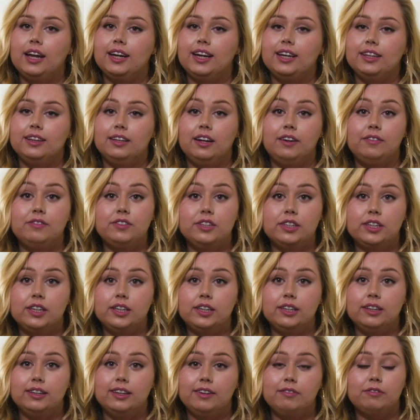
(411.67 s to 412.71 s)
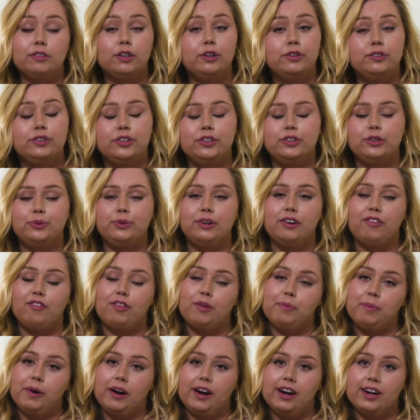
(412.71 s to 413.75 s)
and I'd love to live closer to one of
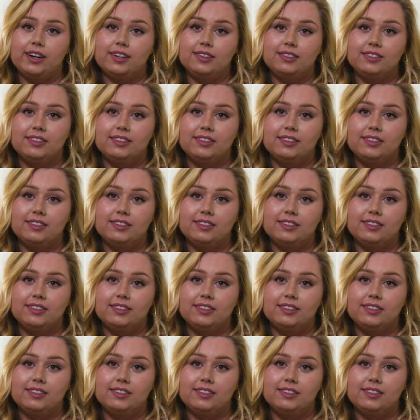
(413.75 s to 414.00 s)
the parks.